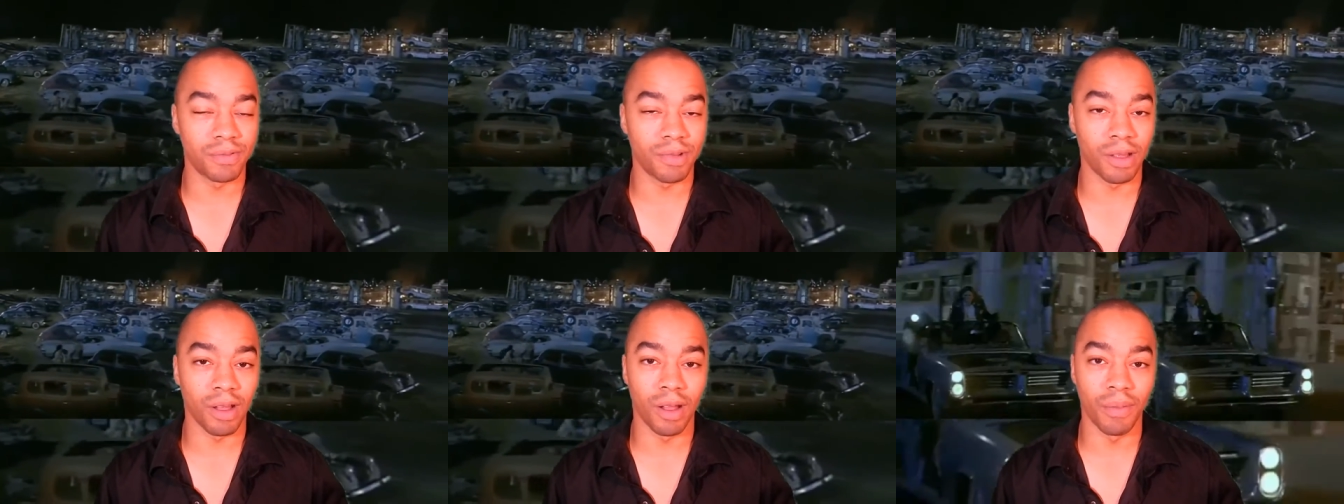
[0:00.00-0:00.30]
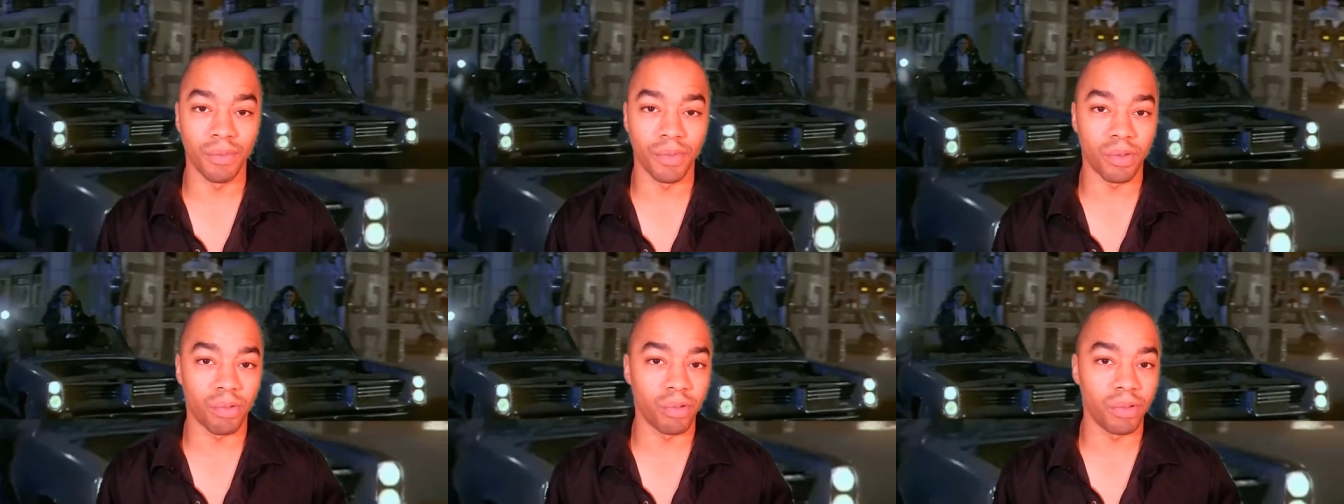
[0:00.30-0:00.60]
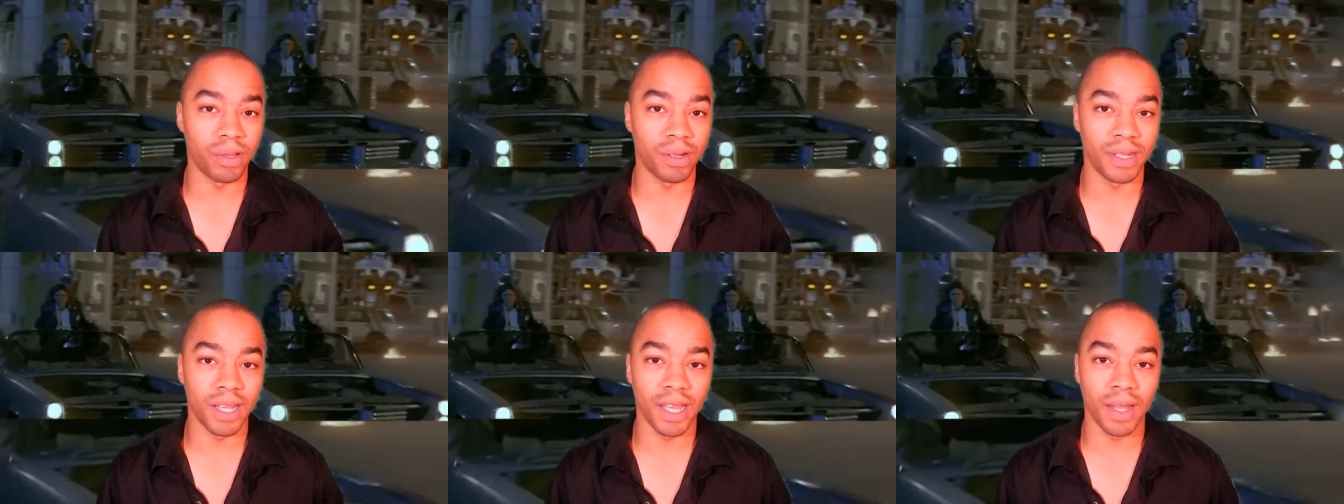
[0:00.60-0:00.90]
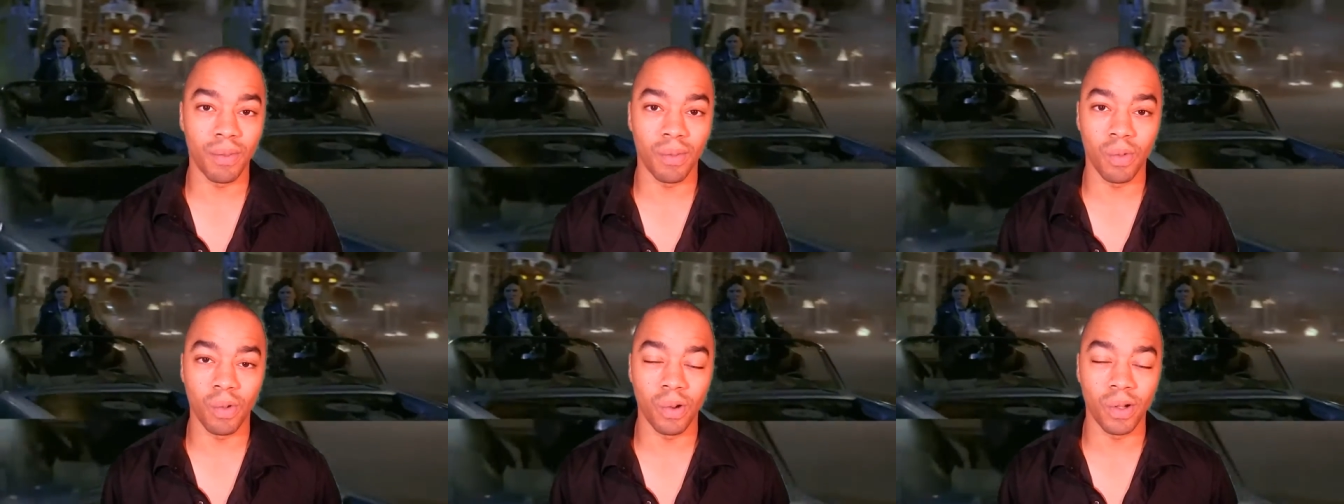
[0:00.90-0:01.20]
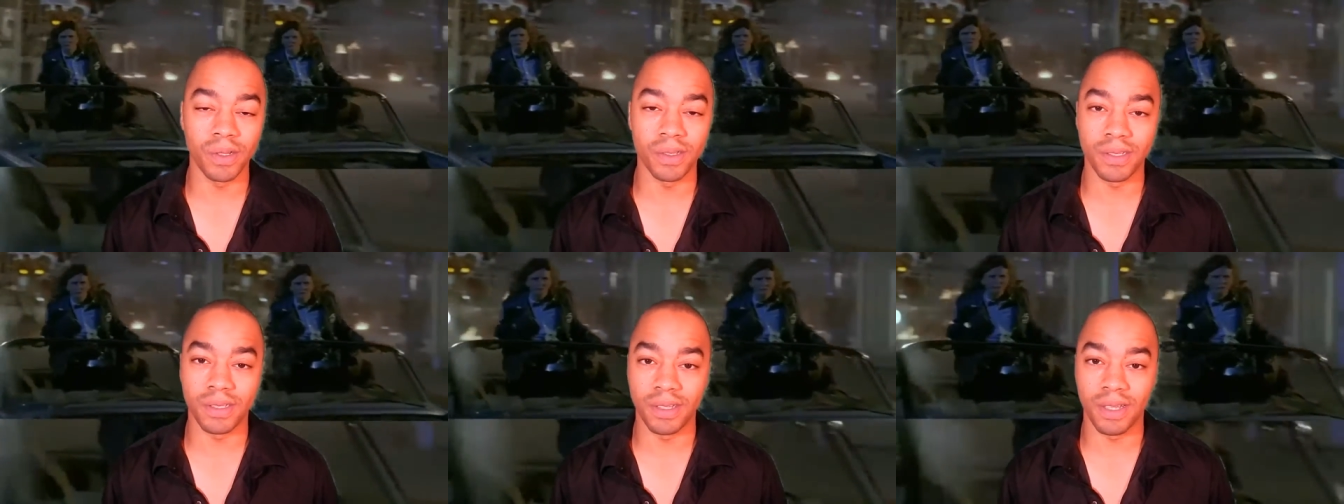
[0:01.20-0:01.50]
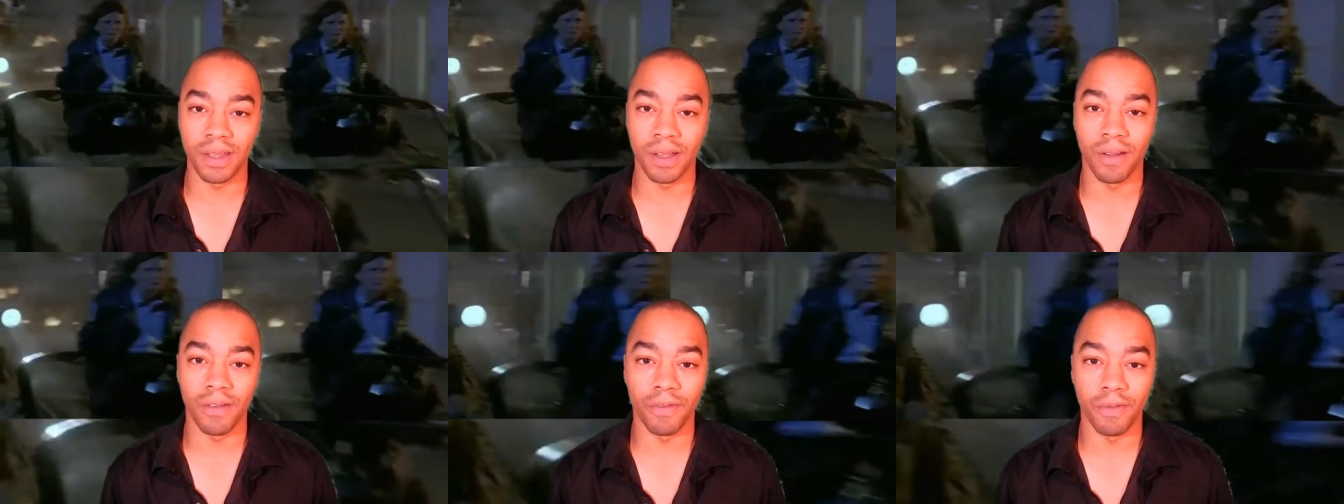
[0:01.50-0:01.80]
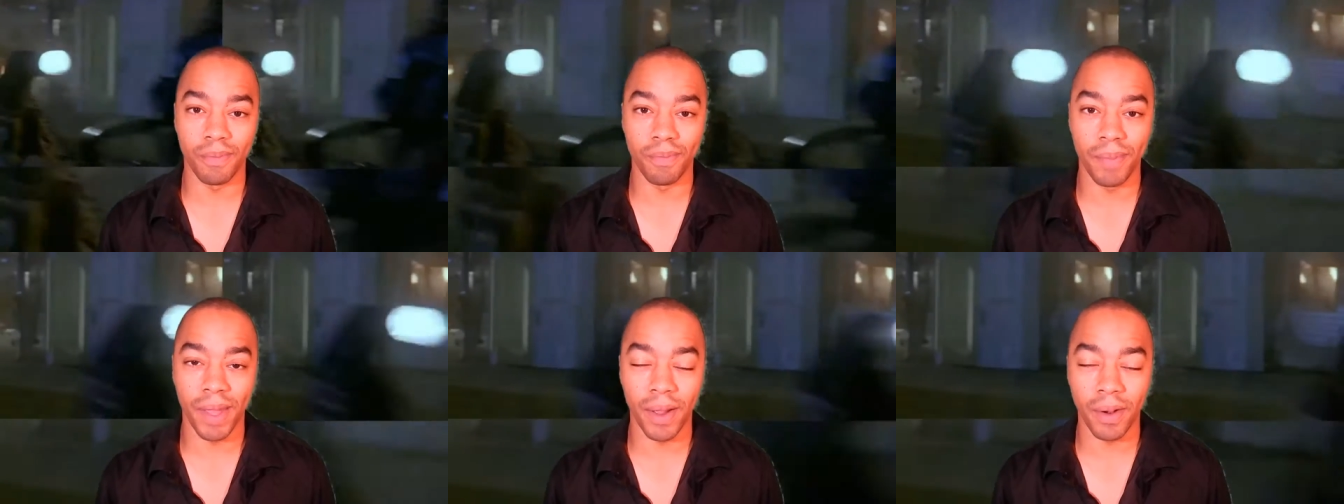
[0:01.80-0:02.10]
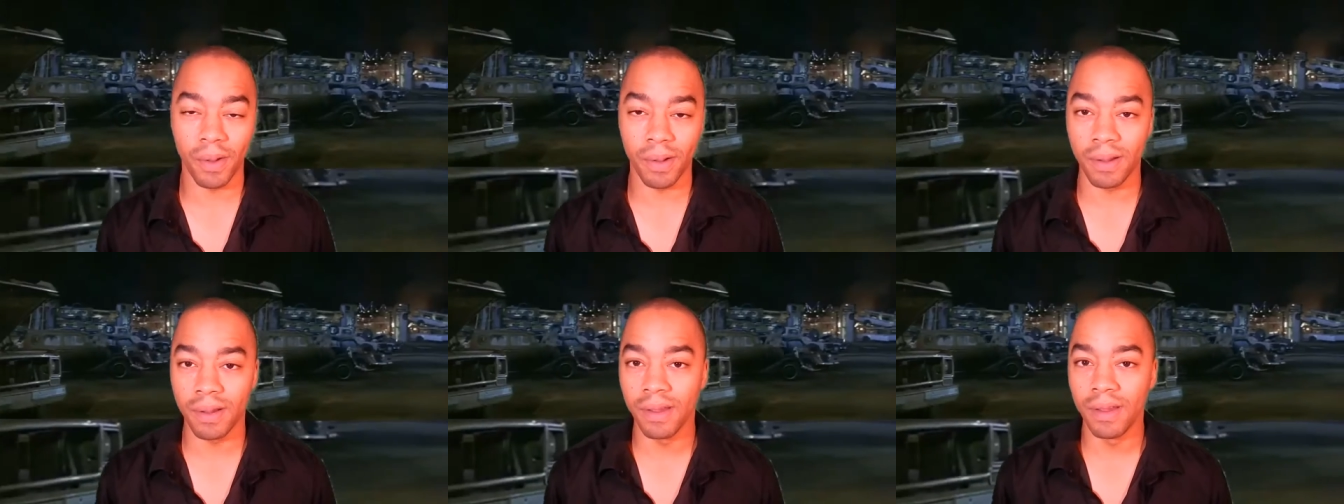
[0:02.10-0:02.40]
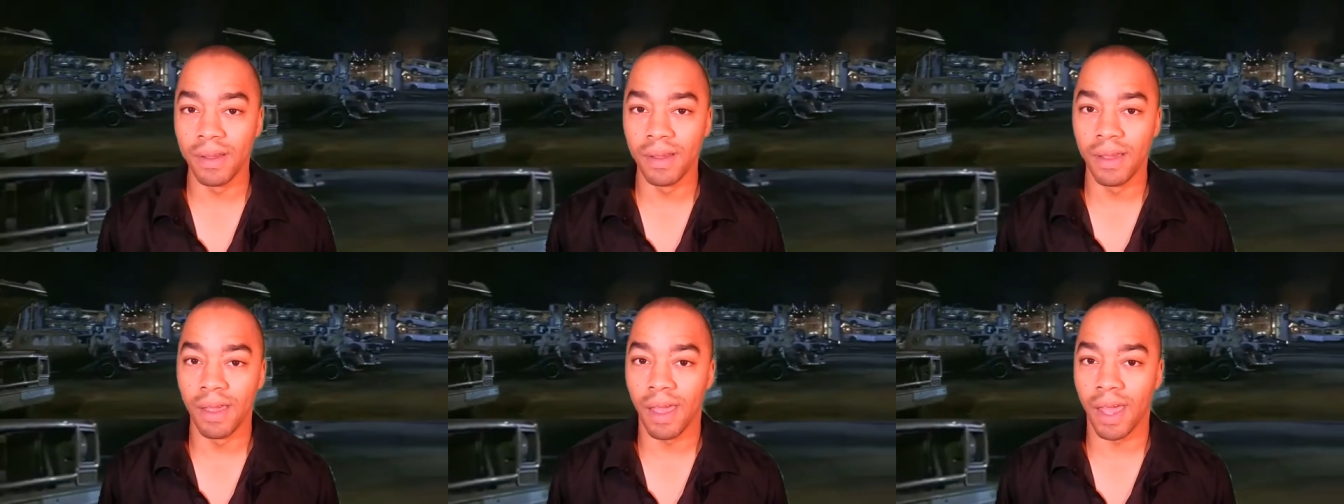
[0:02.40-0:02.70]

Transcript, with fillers: come through the damn woods of metal